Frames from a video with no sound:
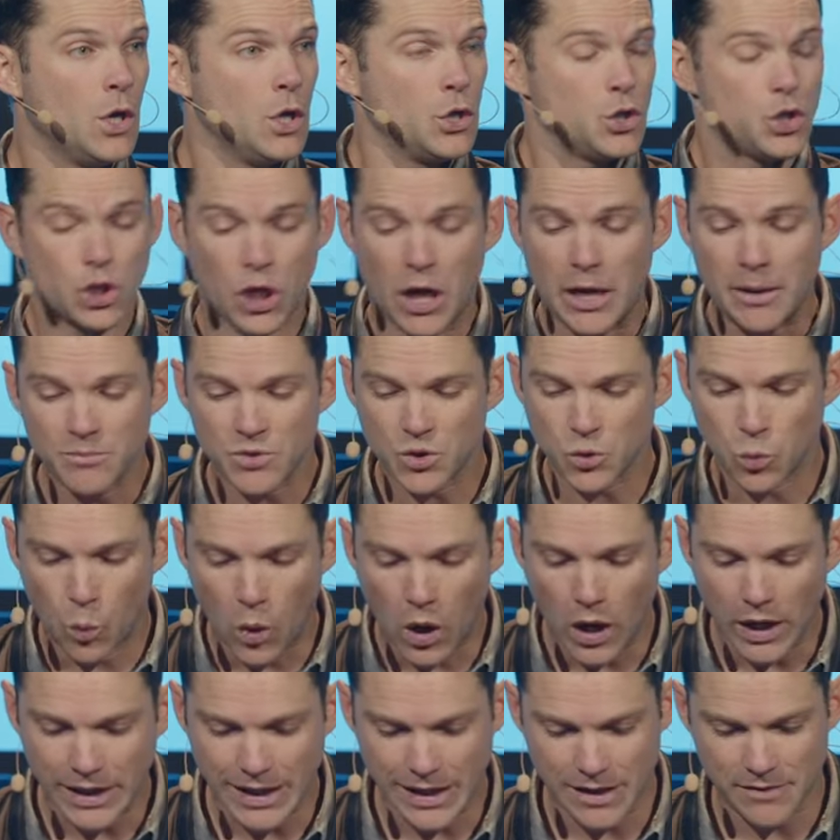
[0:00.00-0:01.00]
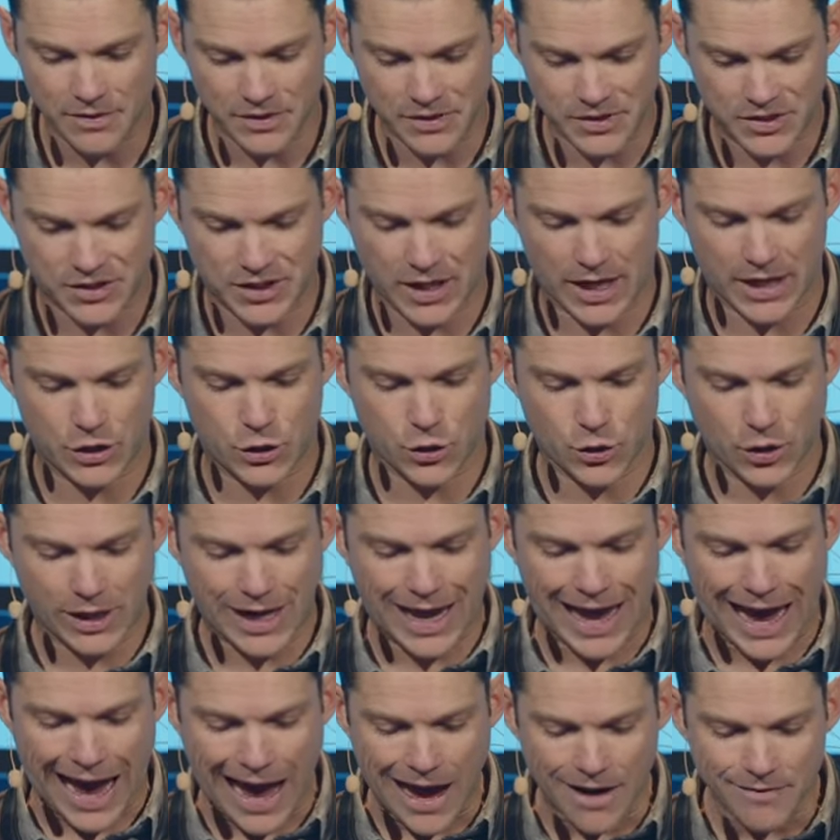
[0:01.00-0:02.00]
James 1 even said, You're going
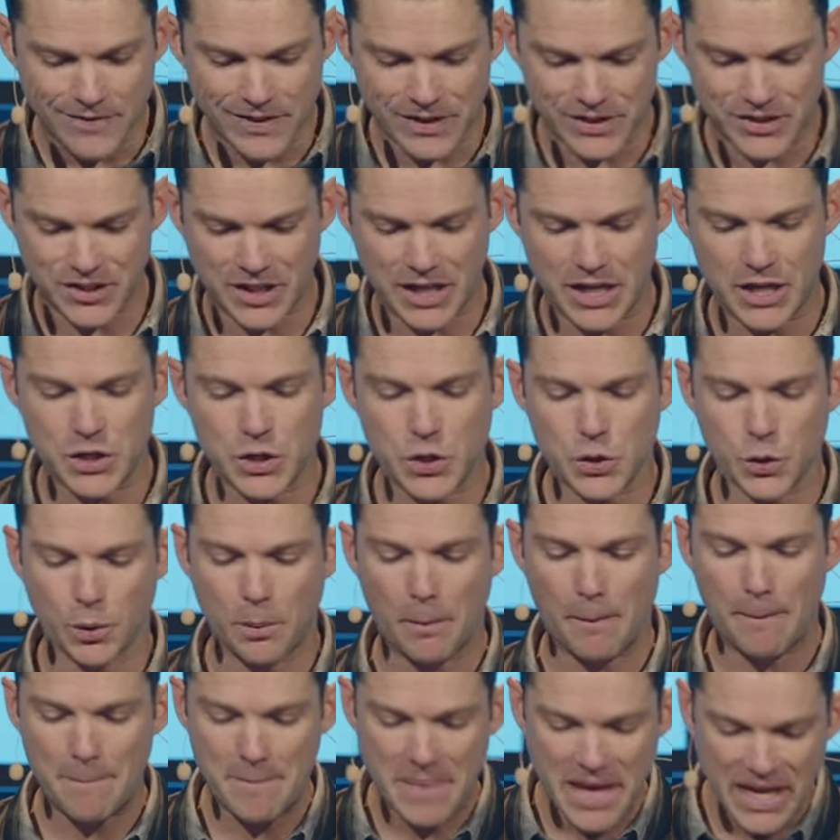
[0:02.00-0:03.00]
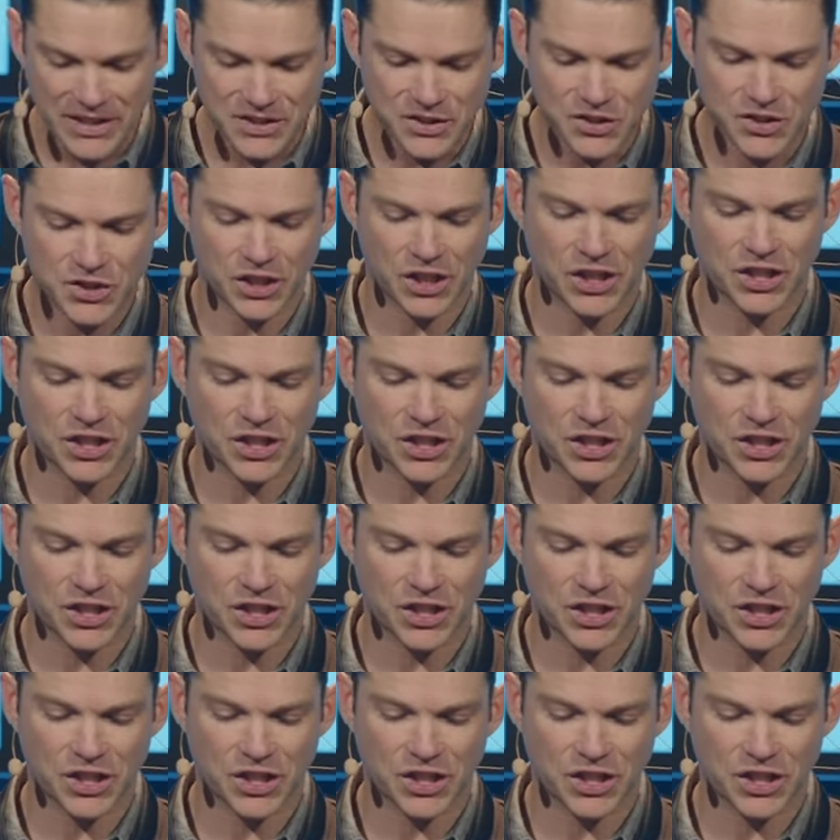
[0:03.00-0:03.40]
to have this in your midst.